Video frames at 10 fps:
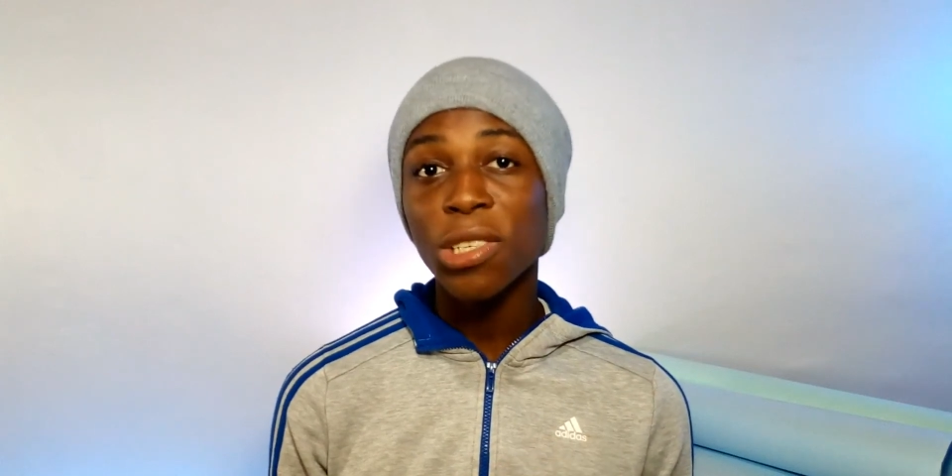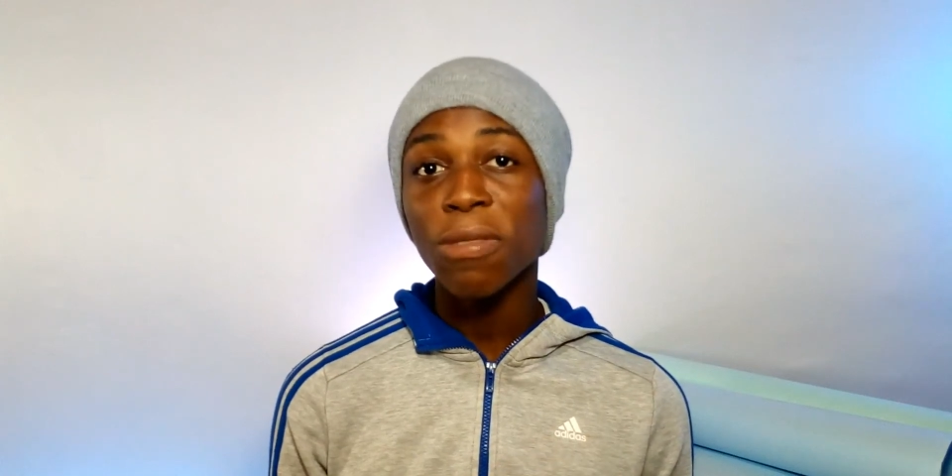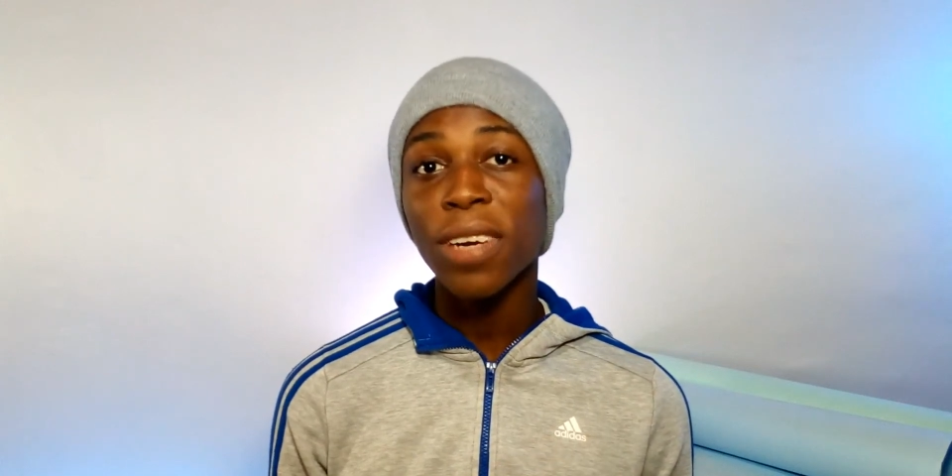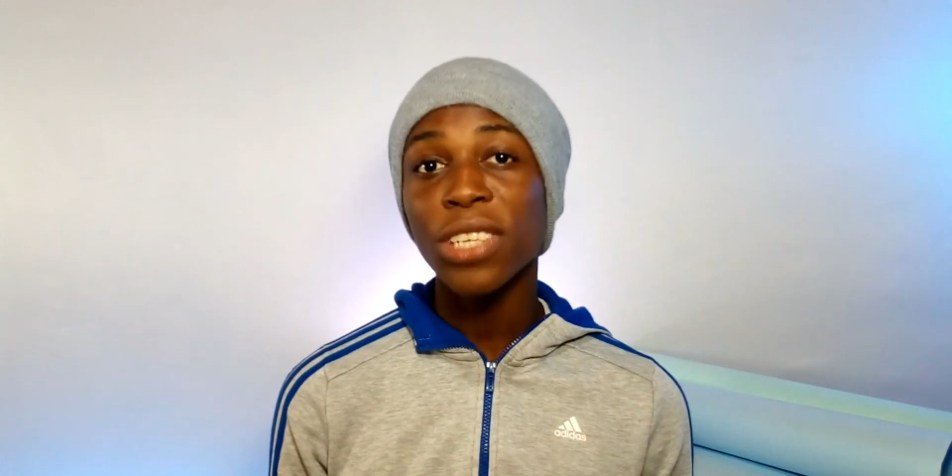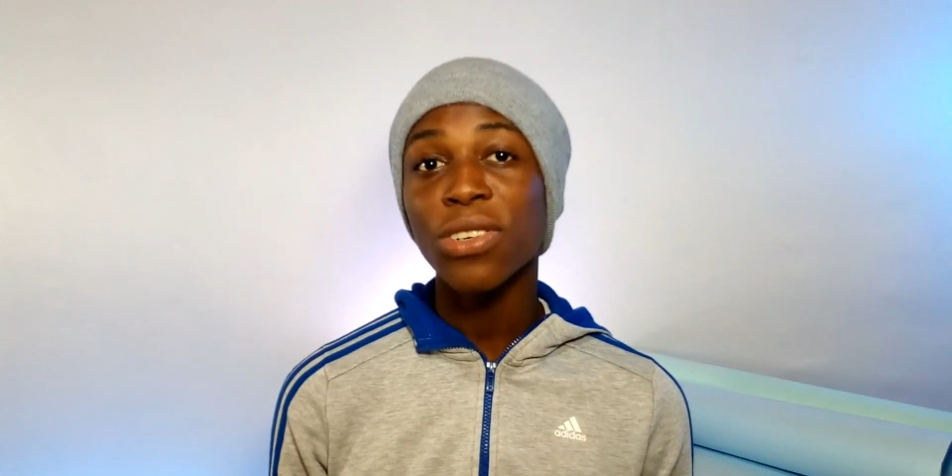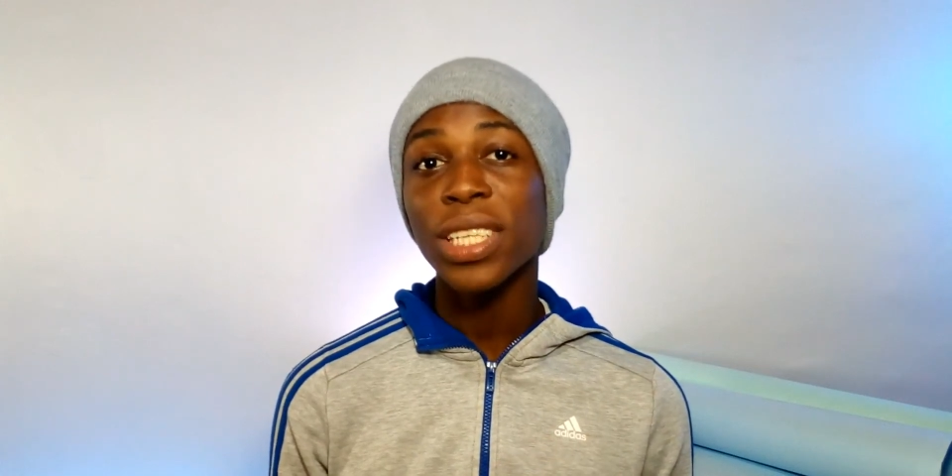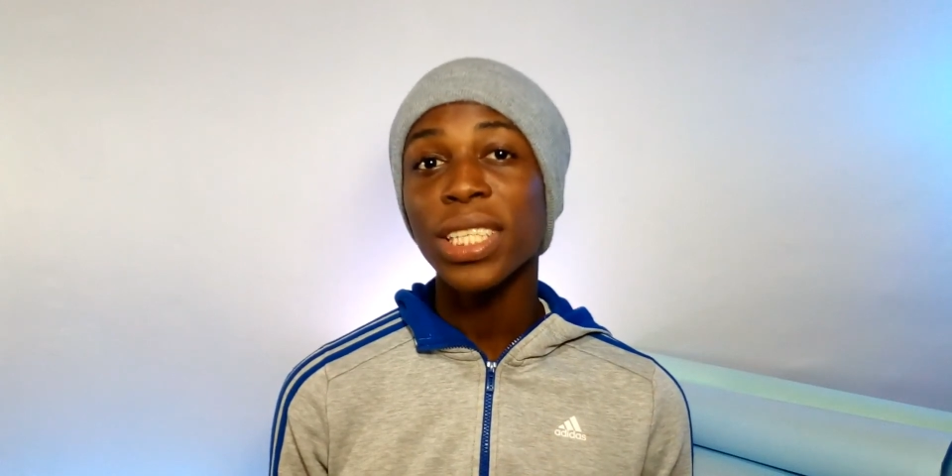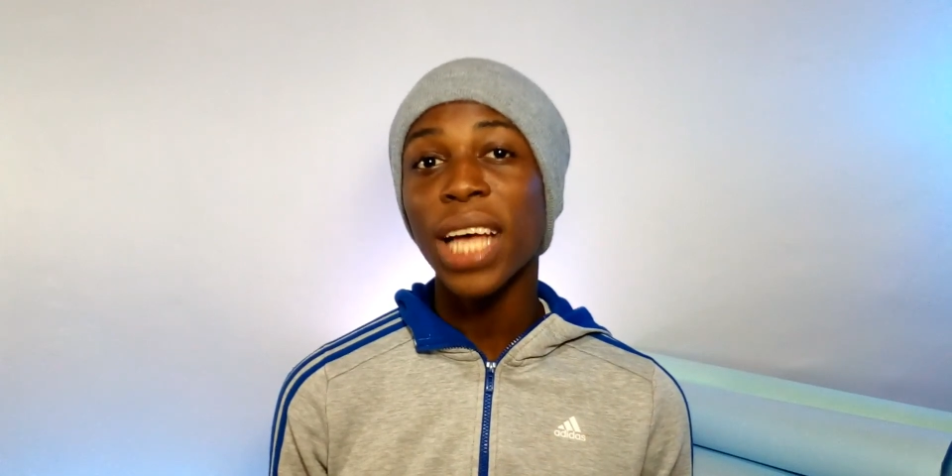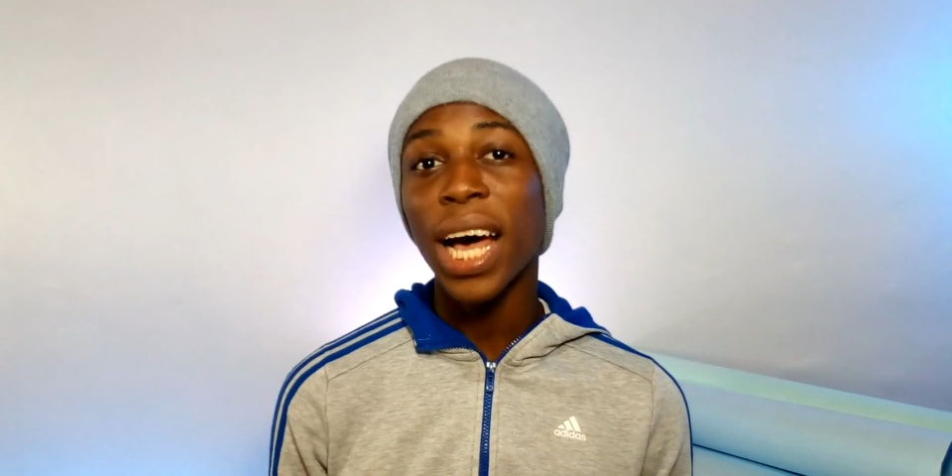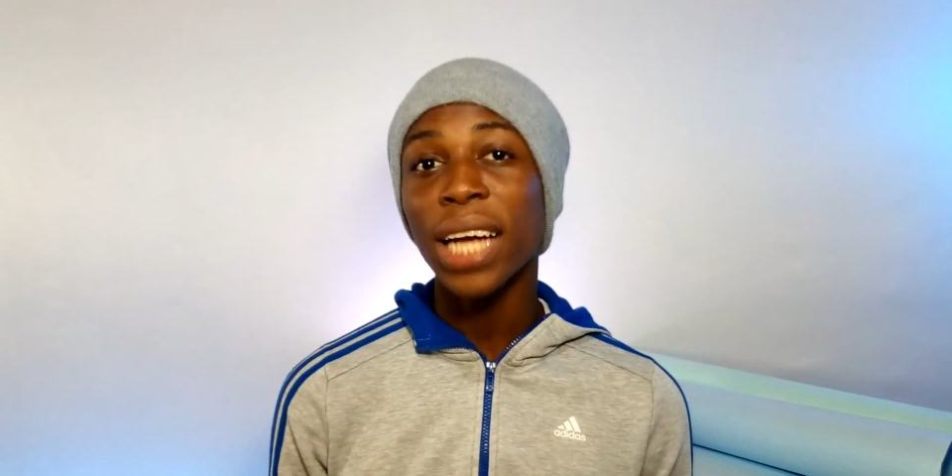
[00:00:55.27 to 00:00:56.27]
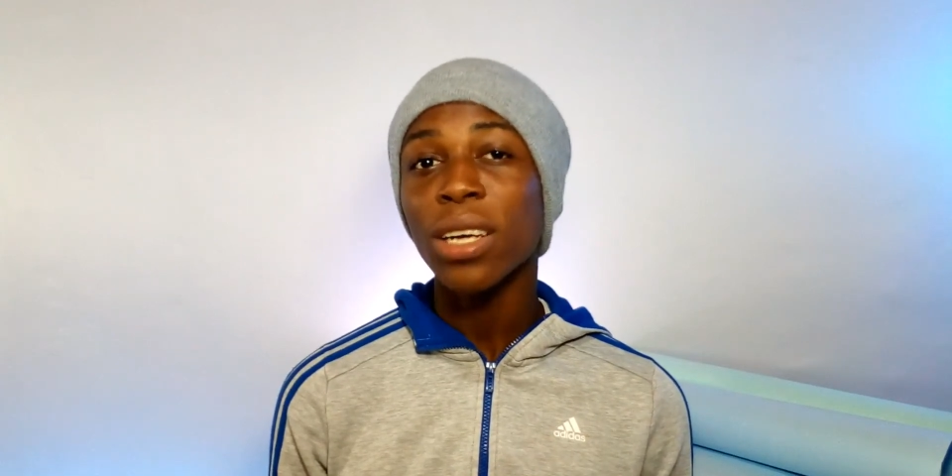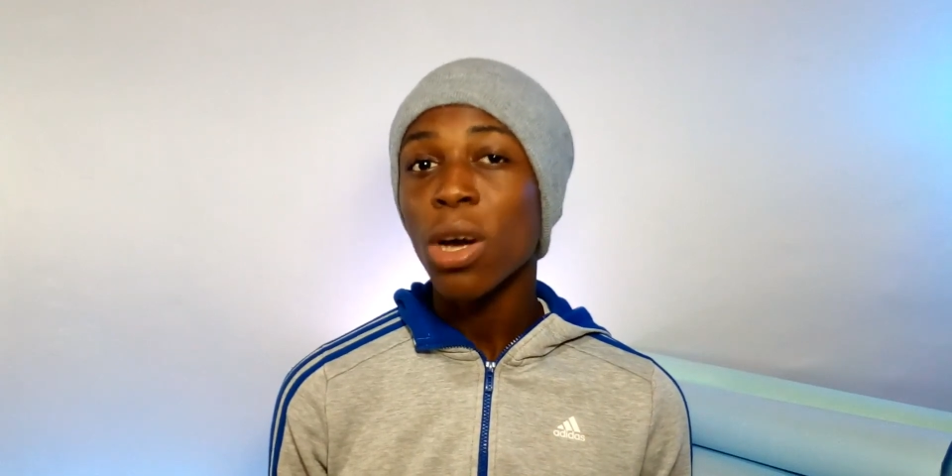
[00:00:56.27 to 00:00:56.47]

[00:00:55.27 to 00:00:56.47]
refresh rate and